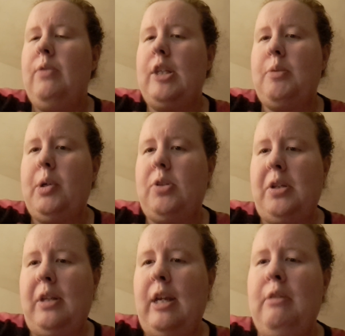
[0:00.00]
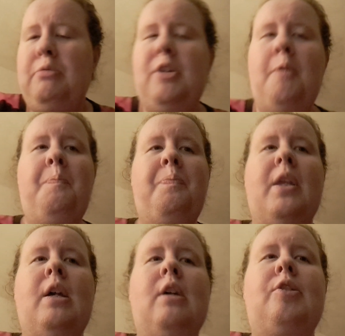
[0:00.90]
that's where she lives.
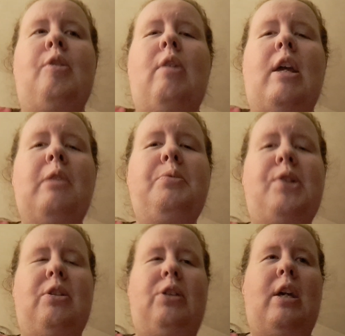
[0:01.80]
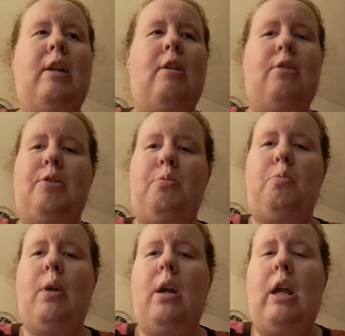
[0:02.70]
So AMC Theaters
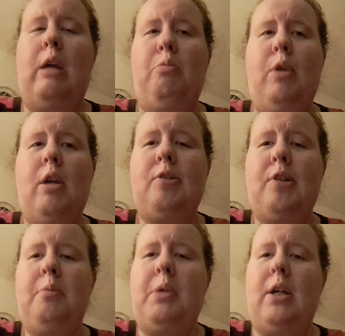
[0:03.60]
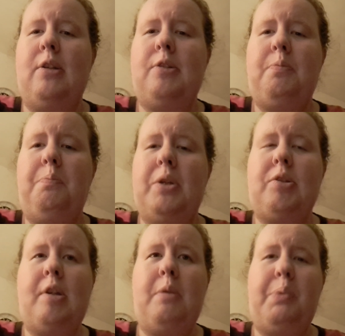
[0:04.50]
and Regal Cinemas
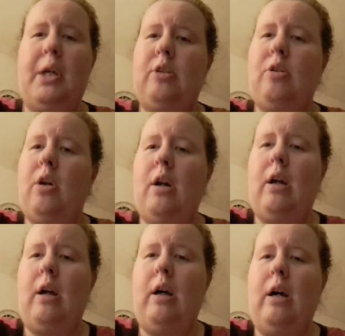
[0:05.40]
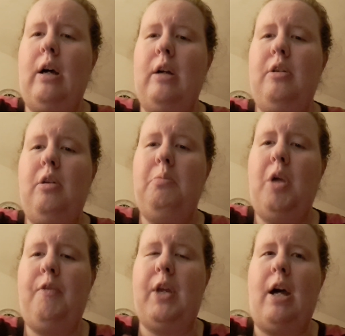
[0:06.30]
basically picked her uh, new
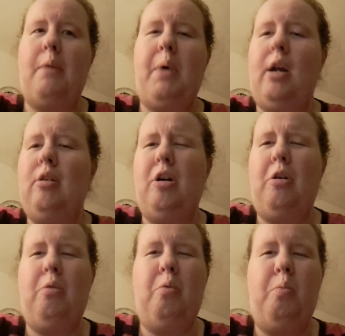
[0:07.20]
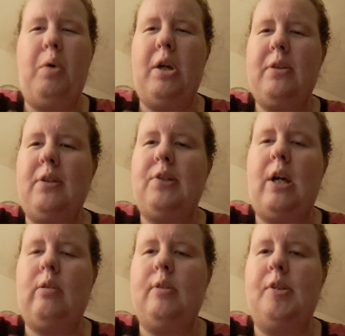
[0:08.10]
movie up. I don't know what the
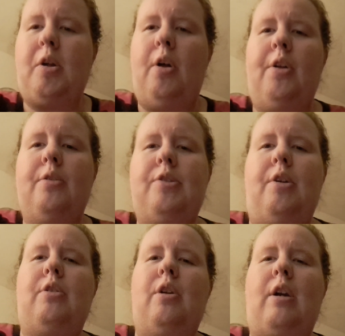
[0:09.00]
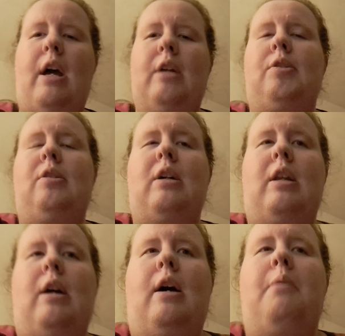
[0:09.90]
title is called, so you're going to have to look
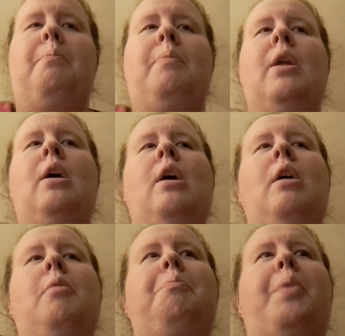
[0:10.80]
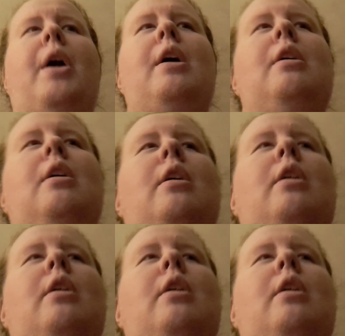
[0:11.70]
it up. But